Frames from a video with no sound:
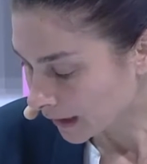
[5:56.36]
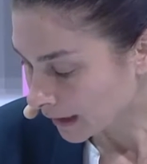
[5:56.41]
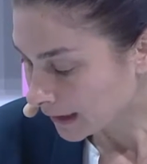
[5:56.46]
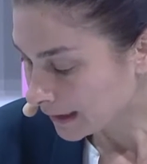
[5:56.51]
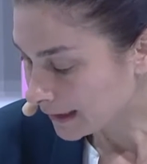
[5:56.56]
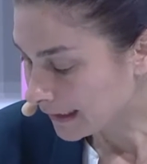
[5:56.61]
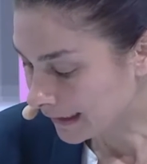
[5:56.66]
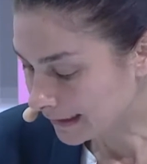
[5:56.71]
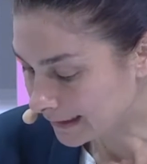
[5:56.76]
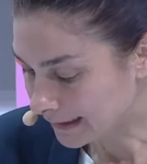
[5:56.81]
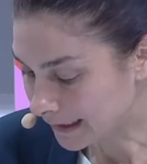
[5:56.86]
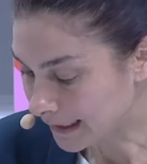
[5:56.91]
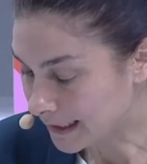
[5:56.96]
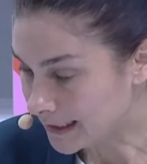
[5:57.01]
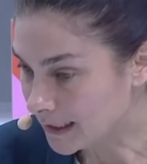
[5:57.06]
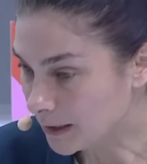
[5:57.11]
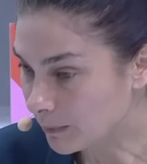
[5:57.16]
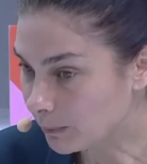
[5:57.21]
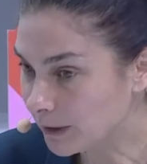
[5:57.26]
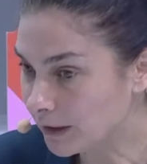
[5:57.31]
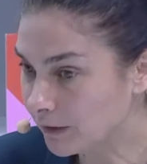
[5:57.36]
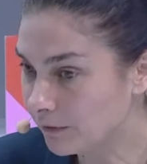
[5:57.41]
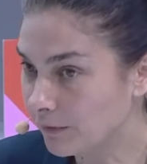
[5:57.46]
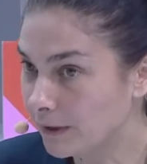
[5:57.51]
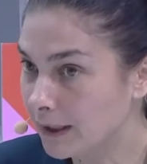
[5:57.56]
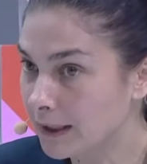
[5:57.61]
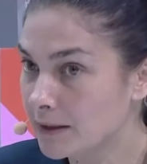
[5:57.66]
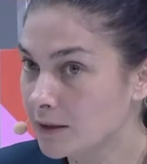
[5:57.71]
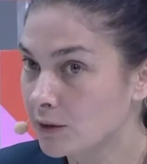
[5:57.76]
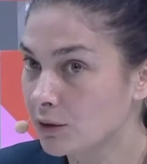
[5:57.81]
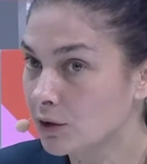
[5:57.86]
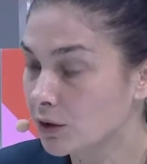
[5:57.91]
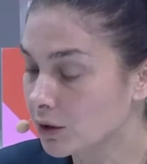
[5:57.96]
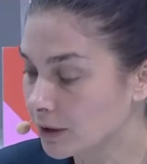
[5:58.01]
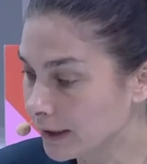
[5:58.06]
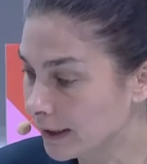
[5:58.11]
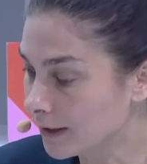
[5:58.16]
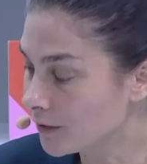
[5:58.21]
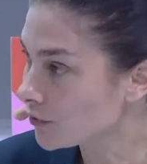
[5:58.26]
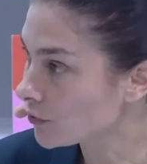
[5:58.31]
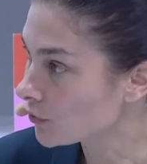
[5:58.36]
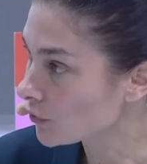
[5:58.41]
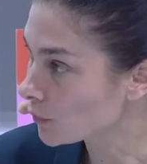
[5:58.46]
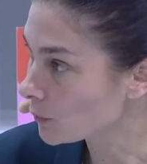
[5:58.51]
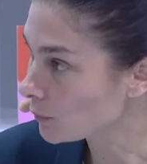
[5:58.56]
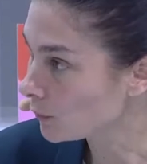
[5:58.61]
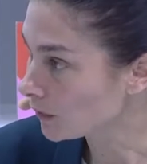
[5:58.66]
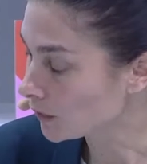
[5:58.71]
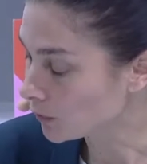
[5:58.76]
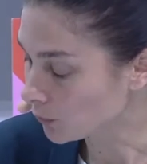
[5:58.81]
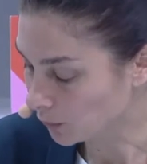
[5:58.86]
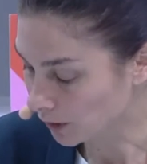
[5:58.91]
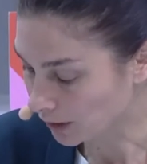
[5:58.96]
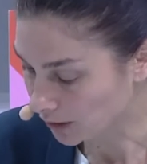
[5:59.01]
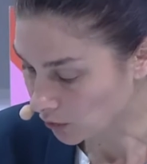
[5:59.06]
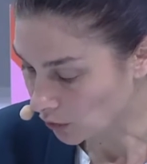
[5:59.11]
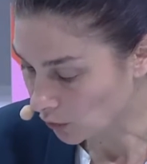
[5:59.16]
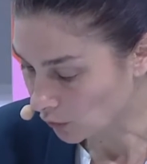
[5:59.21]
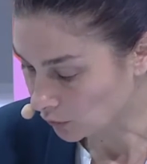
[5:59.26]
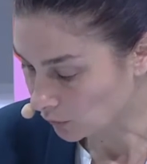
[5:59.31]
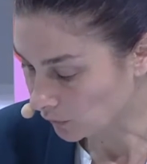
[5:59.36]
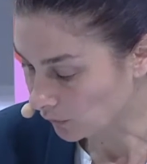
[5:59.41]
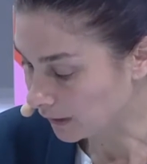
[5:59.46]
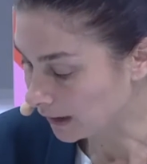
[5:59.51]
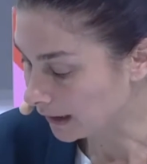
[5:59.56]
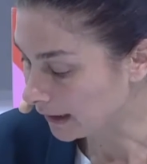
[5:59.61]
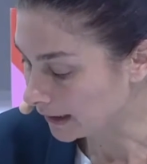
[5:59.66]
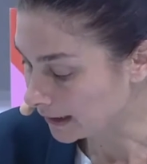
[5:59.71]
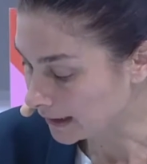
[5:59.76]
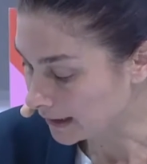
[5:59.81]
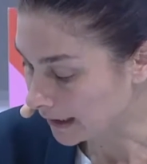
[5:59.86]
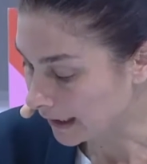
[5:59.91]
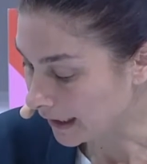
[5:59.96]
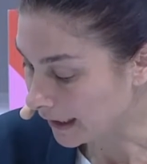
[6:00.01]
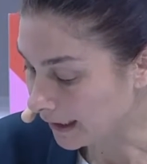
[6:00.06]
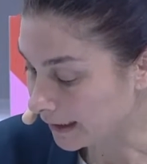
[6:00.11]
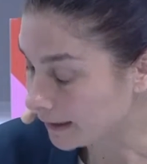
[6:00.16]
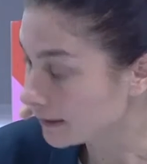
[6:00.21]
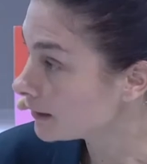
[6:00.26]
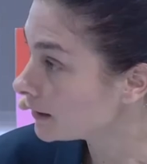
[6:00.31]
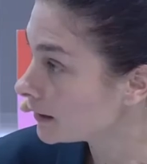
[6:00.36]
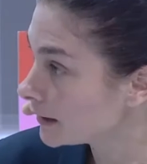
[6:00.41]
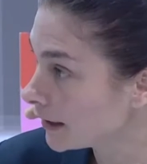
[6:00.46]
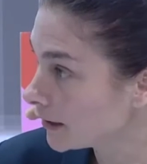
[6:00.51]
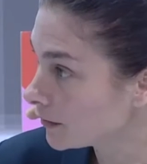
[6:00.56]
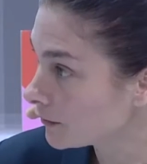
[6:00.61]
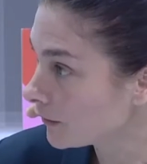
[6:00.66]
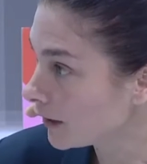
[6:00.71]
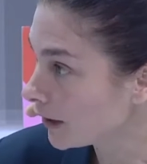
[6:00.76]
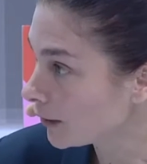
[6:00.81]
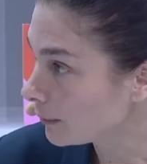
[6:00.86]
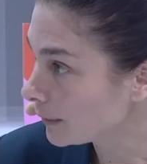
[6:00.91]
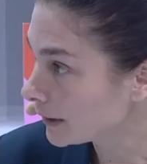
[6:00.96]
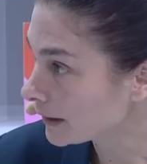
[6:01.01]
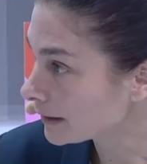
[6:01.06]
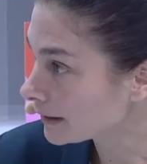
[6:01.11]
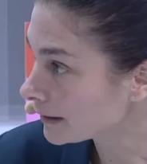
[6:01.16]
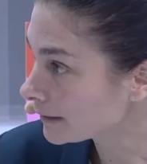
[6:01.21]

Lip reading: that exemplifies the connections between conflict and the environment?